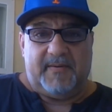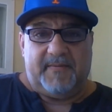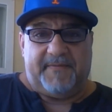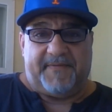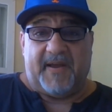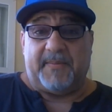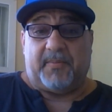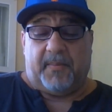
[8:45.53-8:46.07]

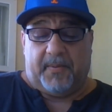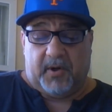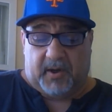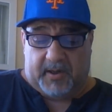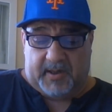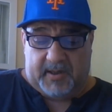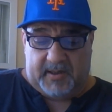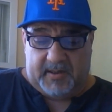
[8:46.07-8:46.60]
fable book.
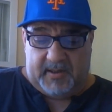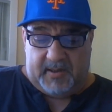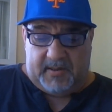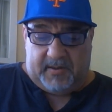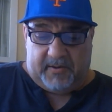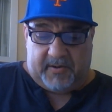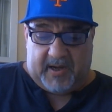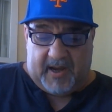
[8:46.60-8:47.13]

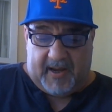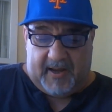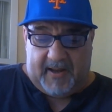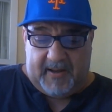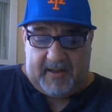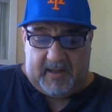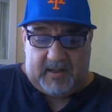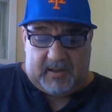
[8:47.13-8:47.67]
Okay?
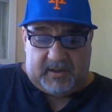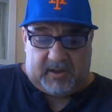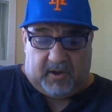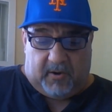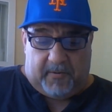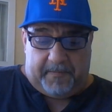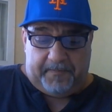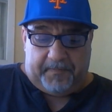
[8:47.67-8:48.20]

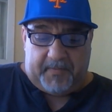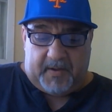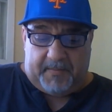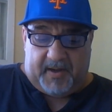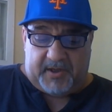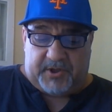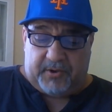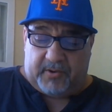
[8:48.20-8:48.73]
So
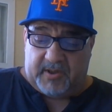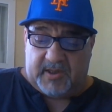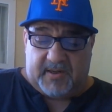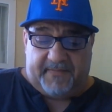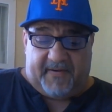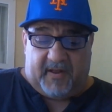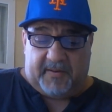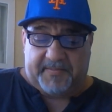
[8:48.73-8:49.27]
make sure to
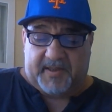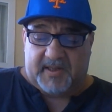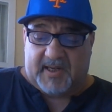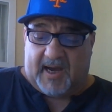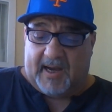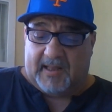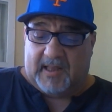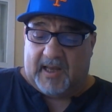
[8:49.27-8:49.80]
develop the
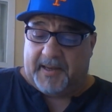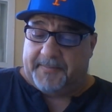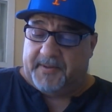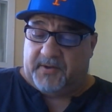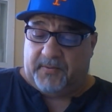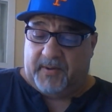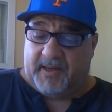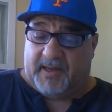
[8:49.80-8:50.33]
dialogue
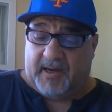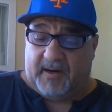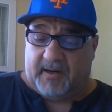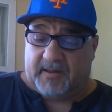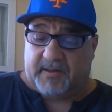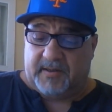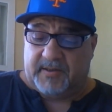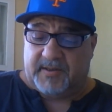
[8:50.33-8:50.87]
between
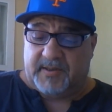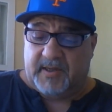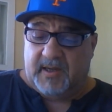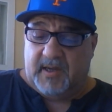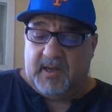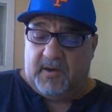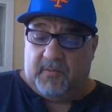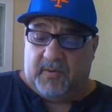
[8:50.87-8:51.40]
characters,
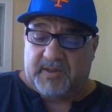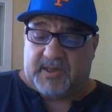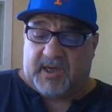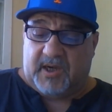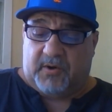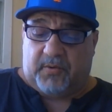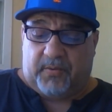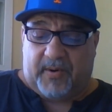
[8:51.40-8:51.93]
which
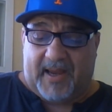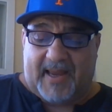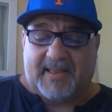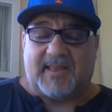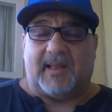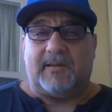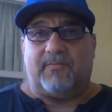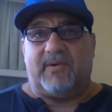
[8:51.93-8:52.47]
can create
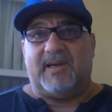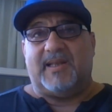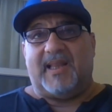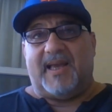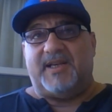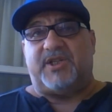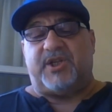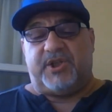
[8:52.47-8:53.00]
the
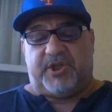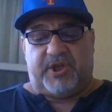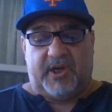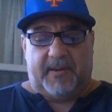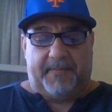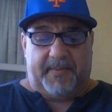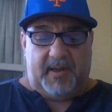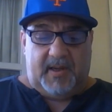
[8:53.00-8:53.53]

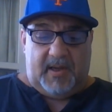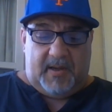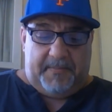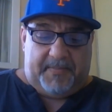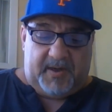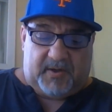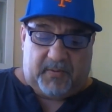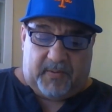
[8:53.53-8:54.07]
relationship
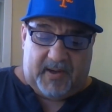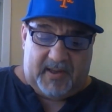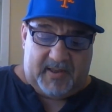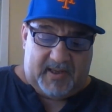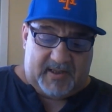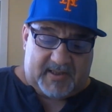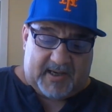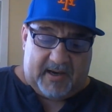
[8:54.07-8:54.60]
between
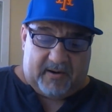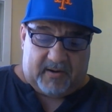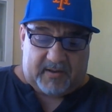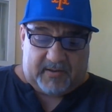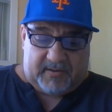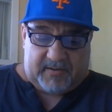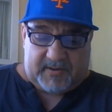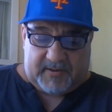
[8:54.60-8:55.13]
these
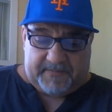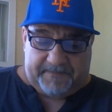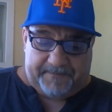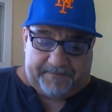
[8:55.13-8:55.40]
characters.